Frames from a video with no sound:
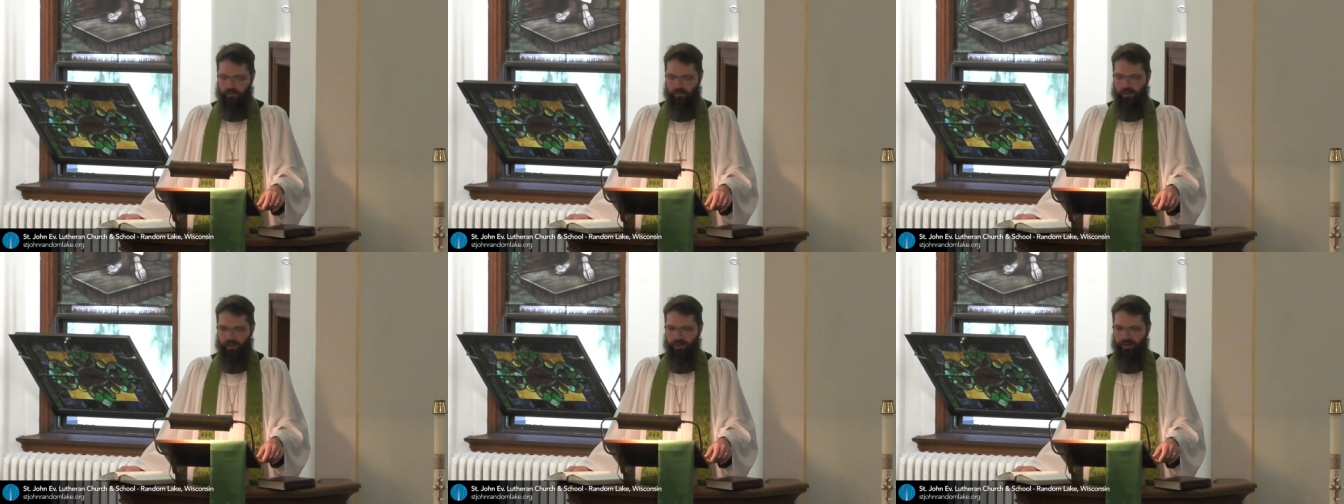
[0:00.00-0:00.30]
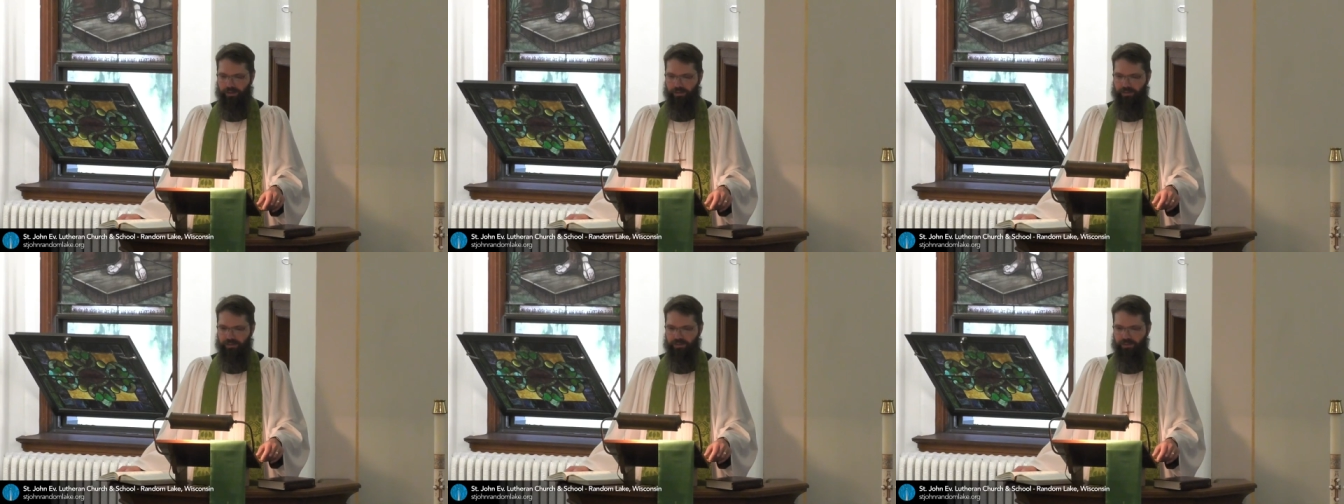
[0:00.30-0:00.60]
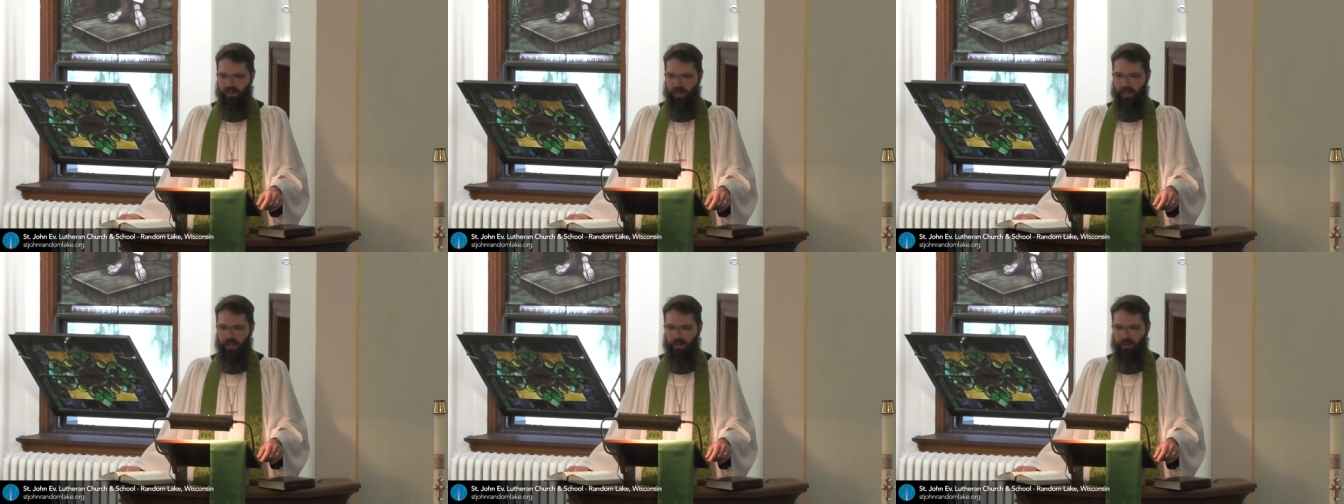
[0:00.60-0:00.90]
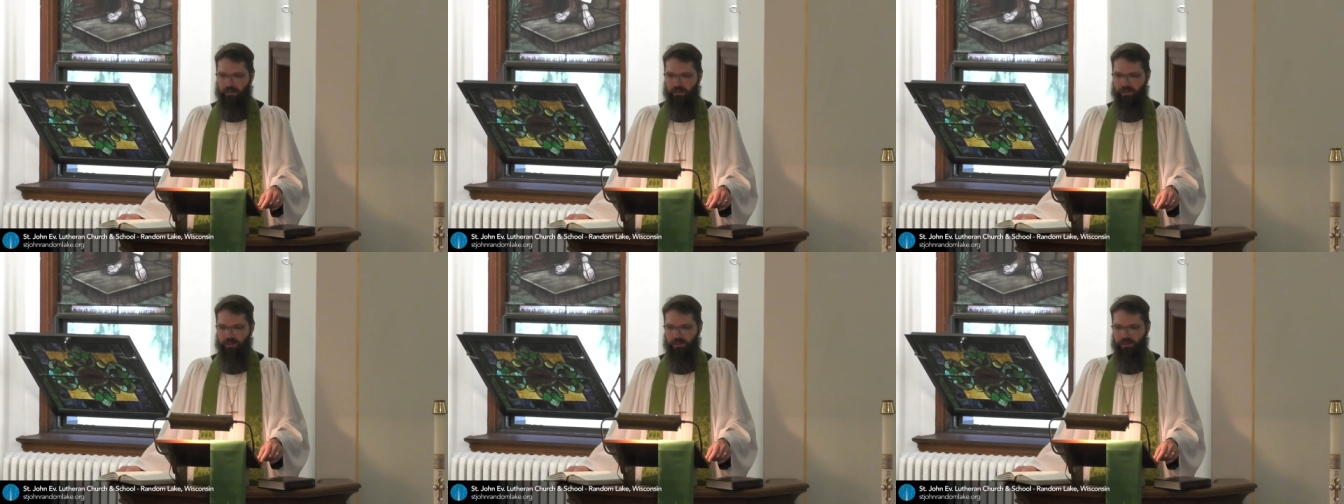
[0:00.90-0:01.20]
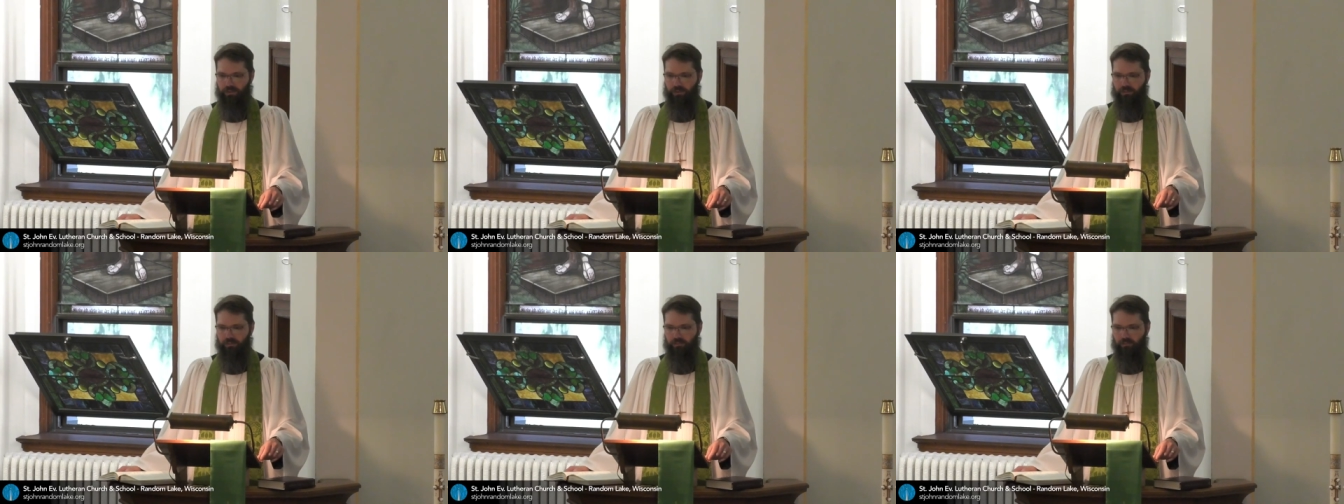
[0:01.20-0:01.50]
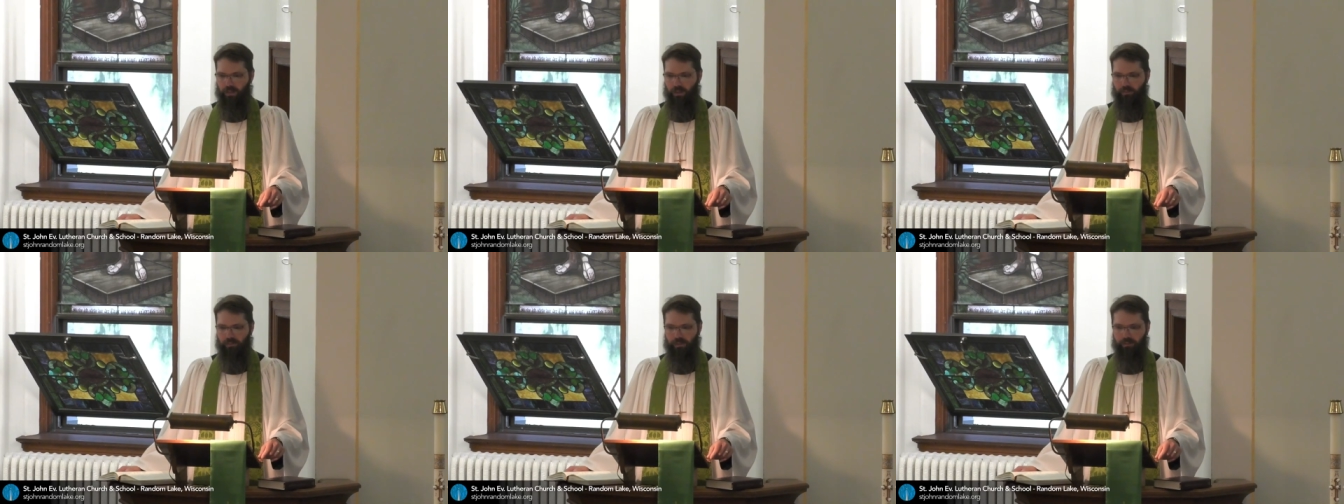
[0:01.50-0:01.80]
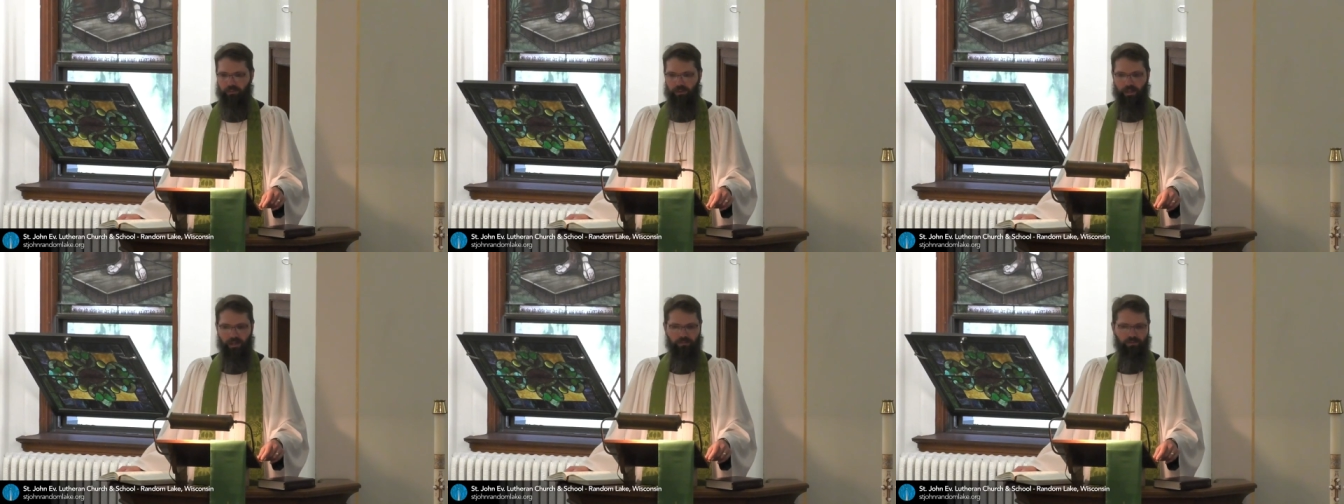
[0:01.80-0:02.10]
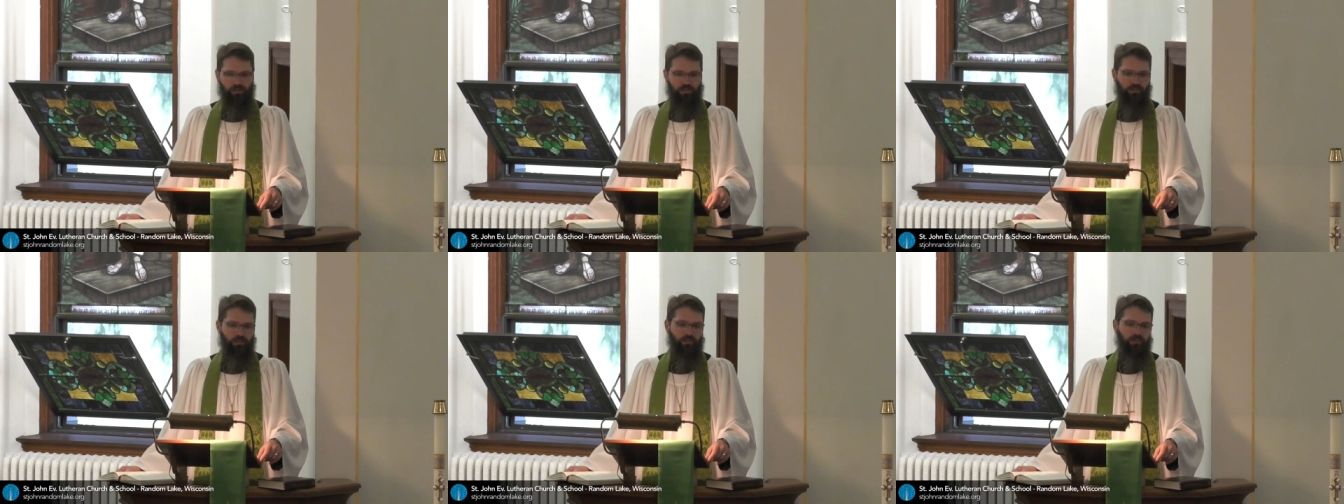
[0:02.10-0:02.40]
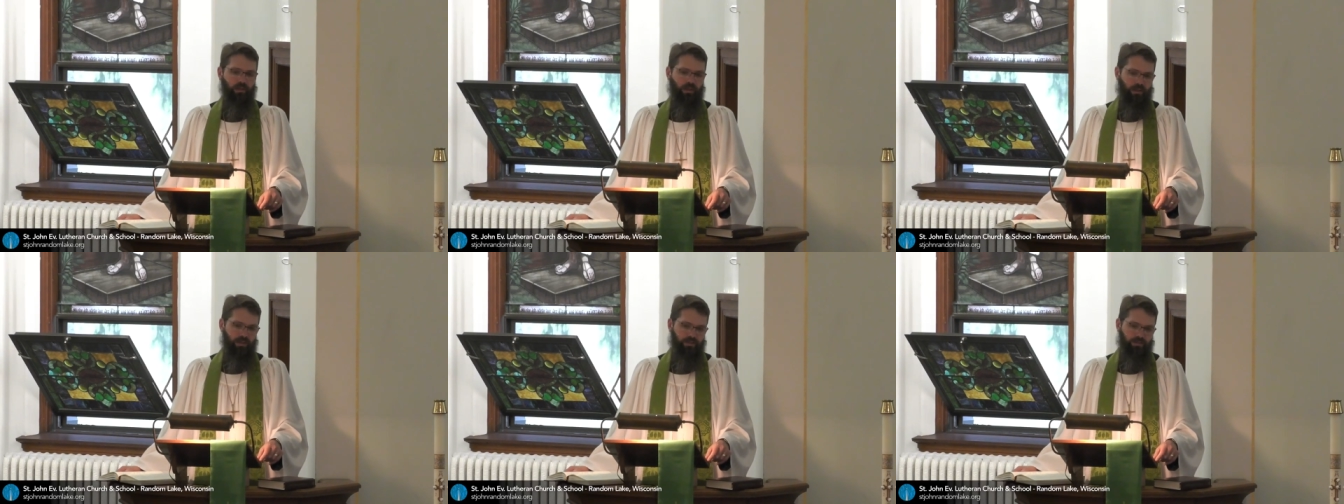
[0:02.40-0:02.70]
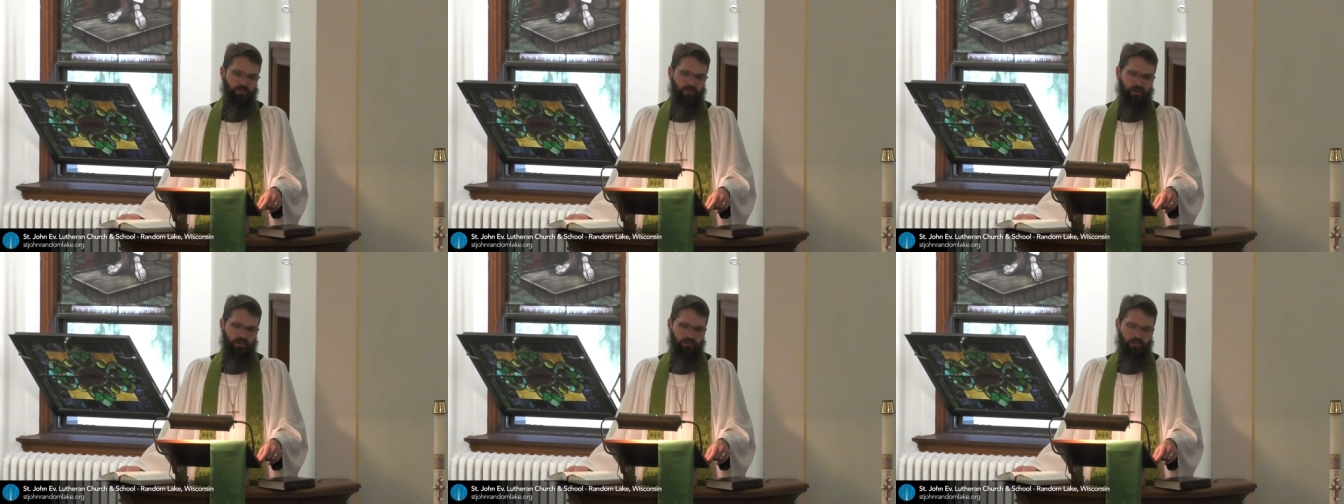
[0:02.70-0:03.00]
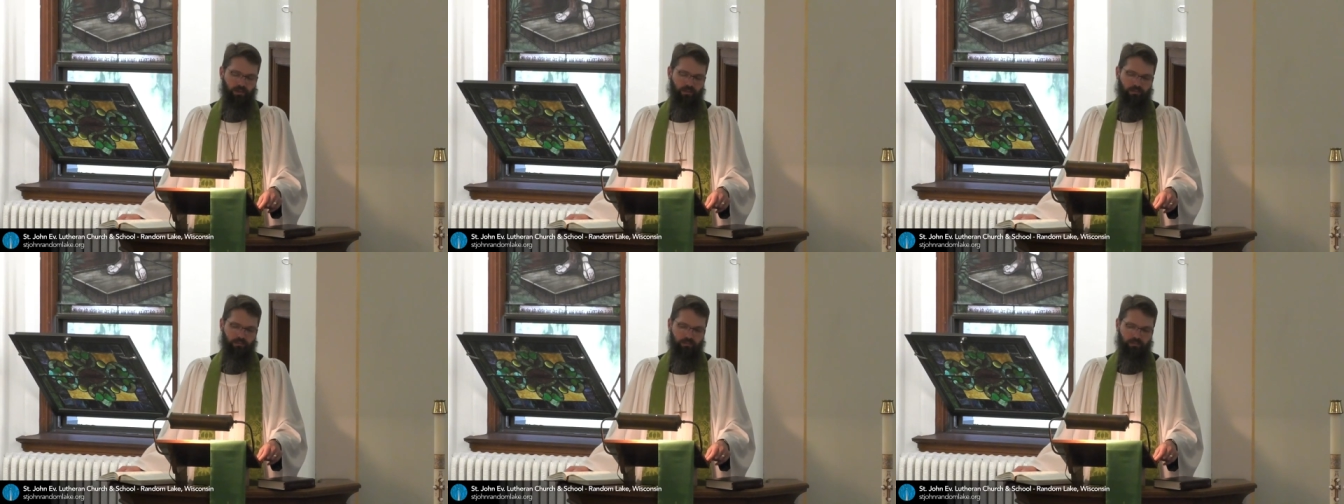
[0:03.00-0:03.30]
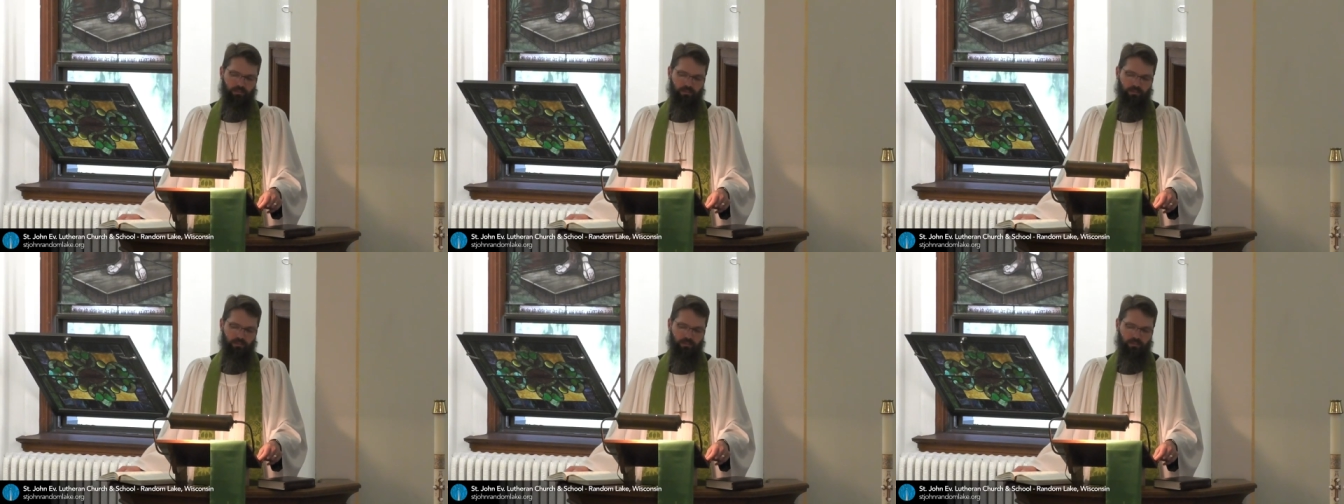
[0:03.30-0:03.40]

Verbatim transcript: is that, well, we would have to earn God's favor,